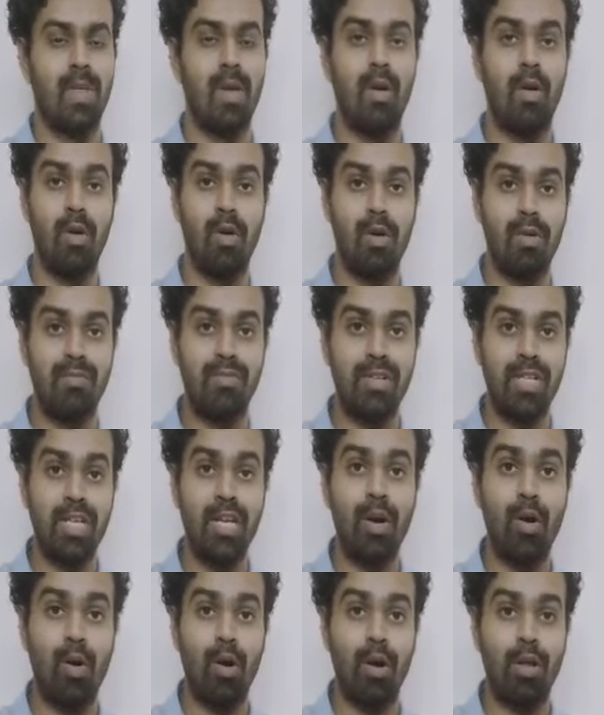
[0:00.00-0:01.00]
Hopefully
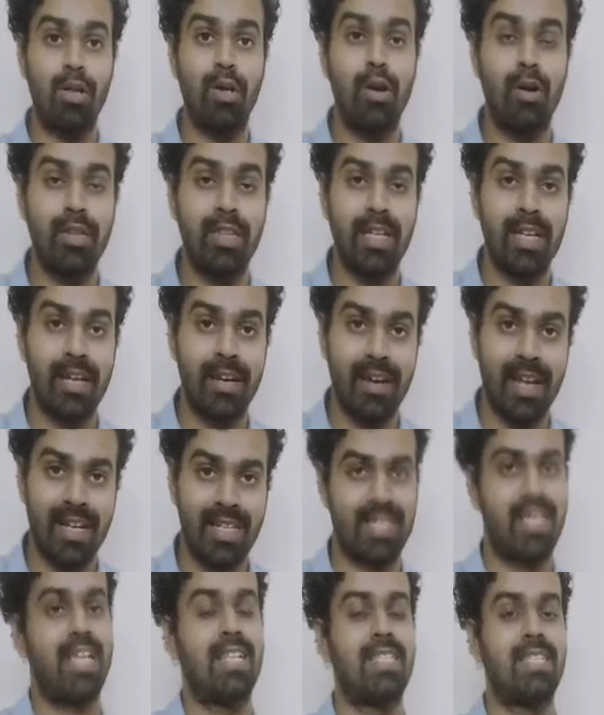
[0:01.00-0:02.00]
all got the correct
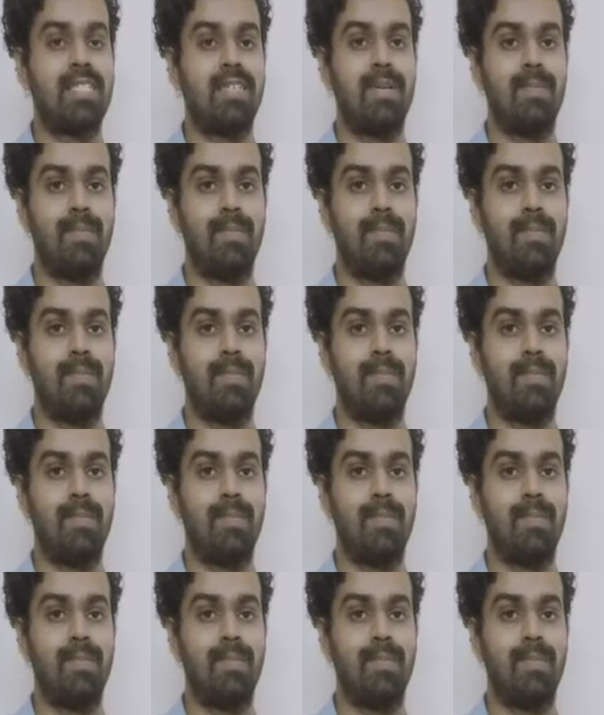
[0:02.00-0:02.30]
answer.